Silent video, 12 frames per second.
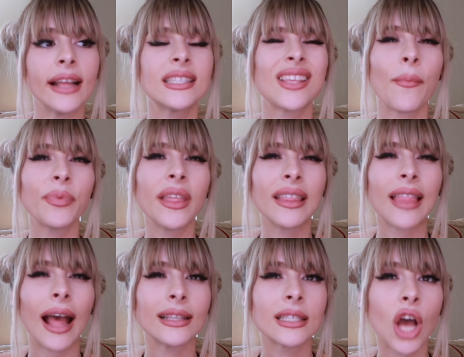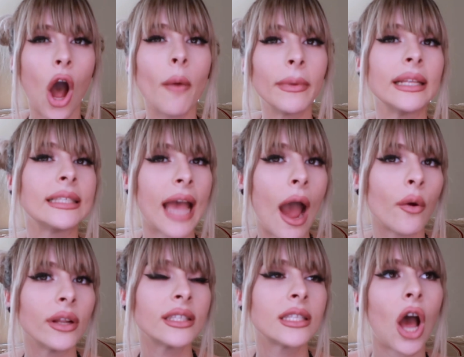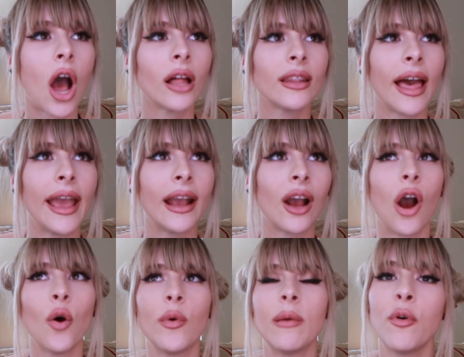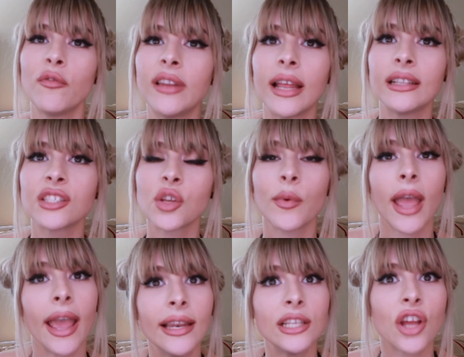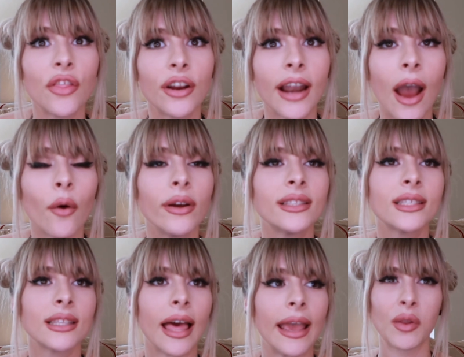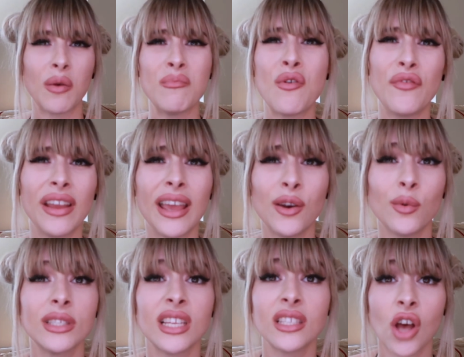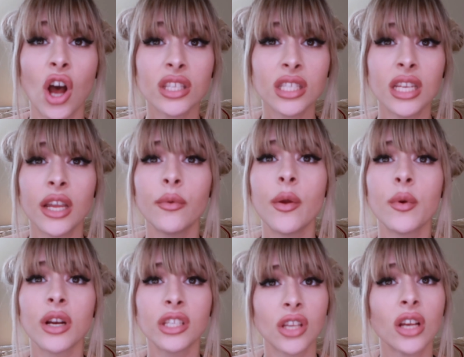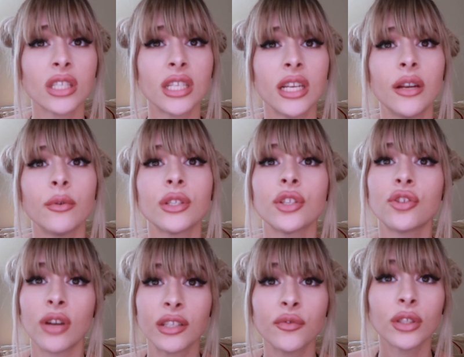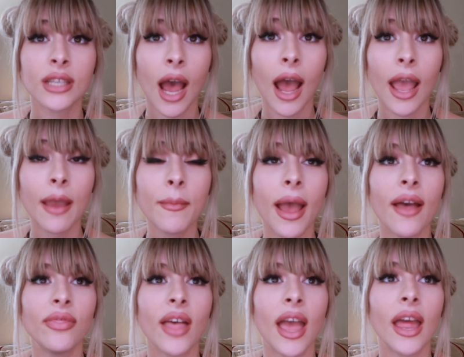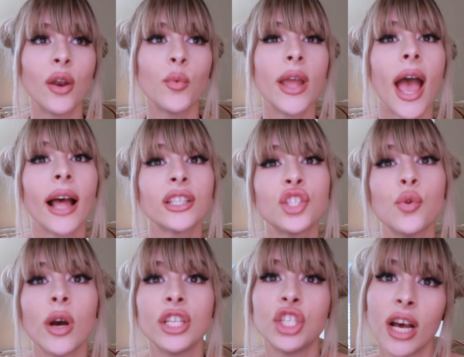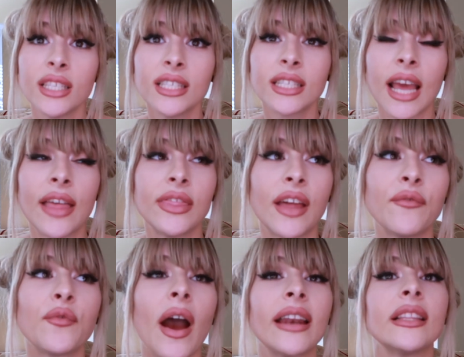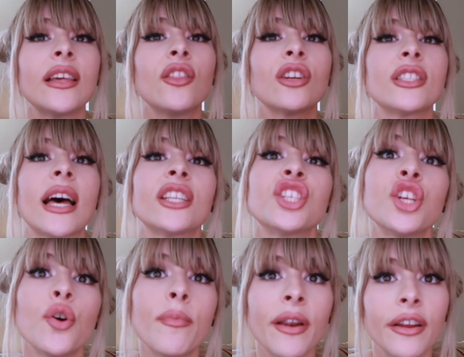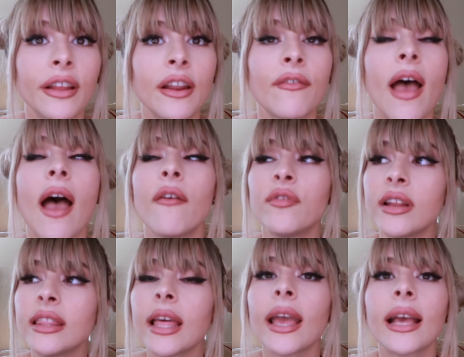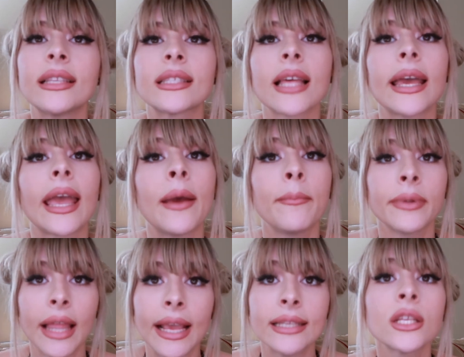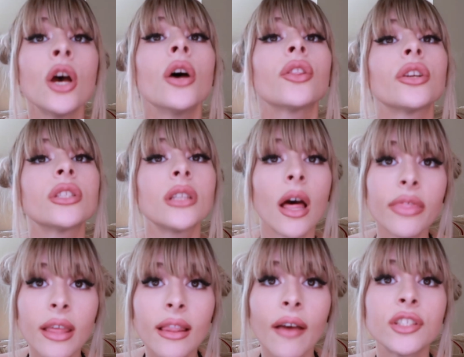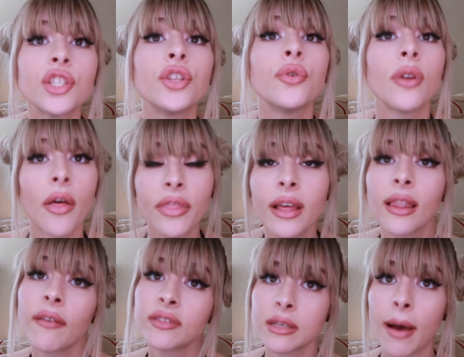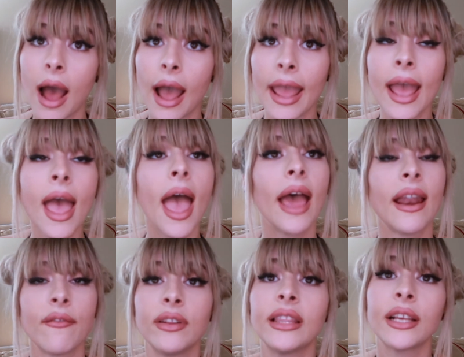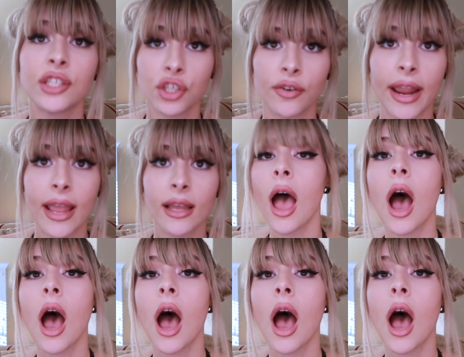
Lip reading: It's something that's calming down. It's not like, oh, we moved in so we hate each other now. It's like moving in was exhausting. We were exhausted. It was a stressful time, and then we had to adjust, and then finally there's that chill period of everything is like in place. There's nothing left to do, nothing left to buy, and everything is great.